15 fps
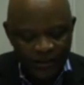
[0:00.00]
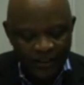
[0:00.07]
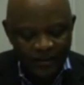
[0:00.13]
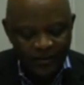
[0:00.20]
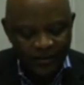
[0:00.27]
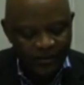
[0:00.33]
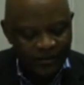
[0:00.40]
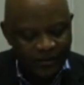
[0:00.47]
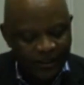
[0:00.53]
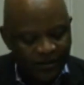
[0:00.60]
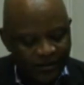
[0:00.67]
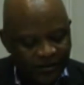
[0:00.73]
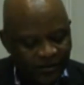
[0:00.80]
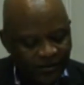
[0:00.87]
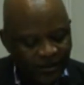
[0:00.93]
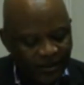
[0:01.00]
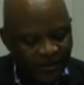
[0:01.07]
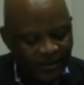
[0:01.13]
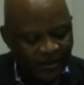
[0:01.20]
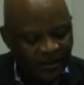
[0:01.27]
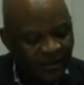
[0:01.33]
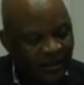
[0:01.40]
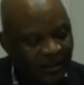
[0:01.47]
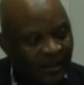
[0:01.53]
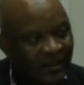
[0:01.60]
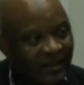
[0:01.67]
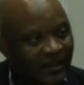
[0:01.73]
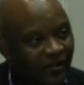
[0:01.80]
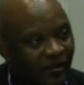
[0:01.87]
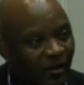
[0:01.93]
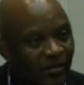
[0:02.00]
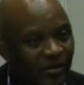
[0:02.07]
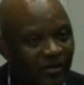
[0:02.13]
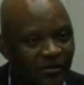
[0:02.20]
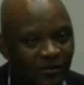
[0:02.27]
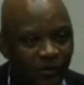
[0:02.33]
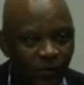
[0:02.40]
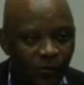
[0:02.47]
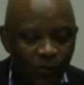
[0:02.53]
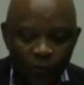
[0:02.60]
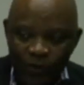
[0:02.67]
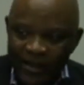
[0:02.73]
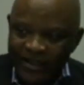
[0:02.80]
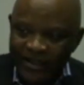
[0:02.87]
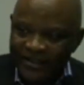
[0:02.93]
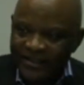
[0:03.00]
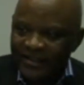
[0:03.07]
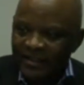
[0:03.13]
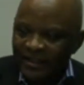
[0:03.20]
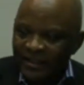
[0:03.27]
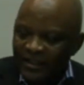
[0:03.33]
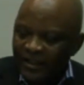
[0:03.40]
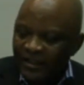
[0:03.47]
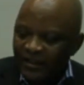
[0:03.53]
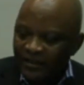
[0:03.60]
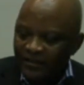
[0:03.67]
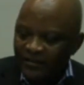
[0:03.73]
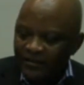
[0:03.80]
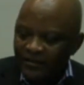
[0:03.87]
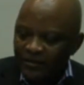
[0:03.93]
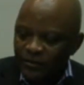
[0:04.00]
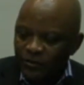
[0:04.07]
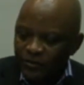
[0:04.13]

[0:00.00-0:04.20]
That tells you that in the coming weeks, you